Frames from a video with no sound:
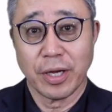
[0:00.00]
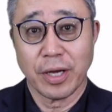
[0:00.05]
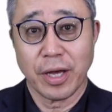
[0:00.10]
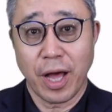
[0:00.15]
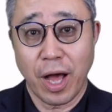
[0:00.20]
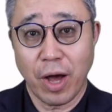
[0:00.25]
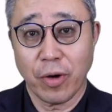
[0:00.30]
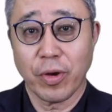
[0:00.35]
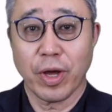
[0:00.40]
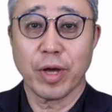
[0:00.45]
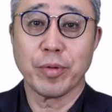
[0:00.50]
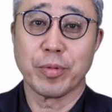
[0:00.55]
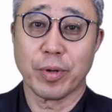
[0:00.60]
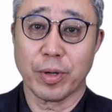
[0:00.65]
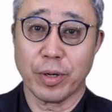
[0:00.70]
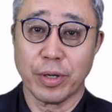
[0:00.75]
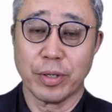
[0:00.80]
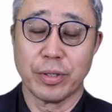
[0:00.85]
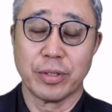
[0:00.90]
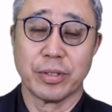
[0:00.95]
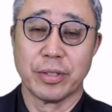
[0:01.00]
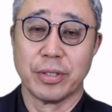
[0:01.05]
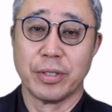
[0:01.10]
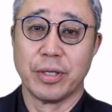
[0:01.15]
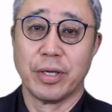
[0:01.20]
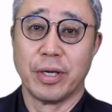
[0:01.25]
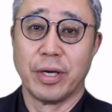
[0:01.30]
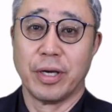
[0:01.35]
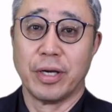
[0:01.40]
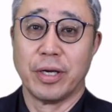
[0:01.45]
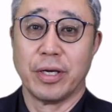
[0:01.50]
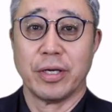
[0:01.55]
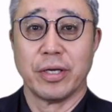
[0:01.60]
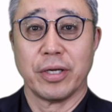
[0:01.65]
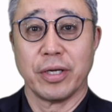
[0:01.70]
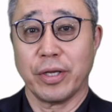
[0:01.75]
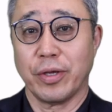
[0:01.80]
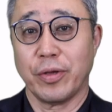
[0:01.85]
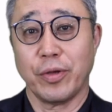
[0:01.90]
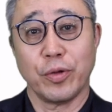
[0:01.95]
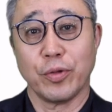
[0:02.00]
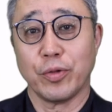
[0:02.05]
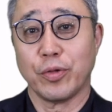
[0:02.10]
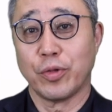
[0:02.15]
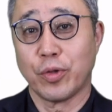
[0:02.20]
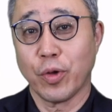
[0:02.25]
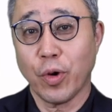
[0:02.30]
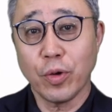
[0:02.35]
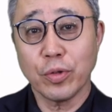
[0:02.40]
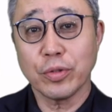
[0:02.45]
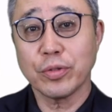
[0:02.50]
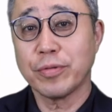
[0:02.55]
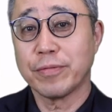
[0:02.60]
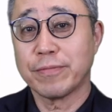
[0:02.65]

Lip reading: However, if you don't